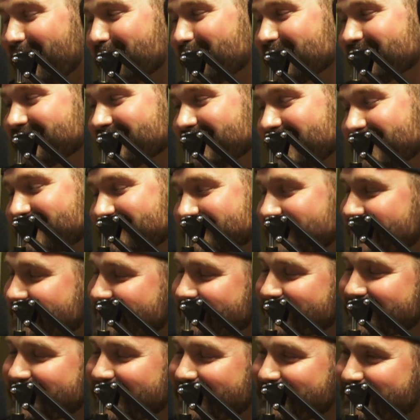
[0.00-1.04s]
bring the ice chest,
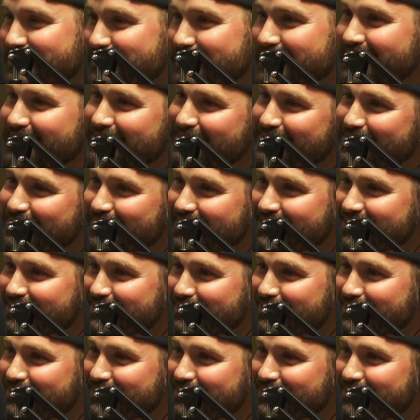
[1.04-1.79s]
let's have some beers, let's watch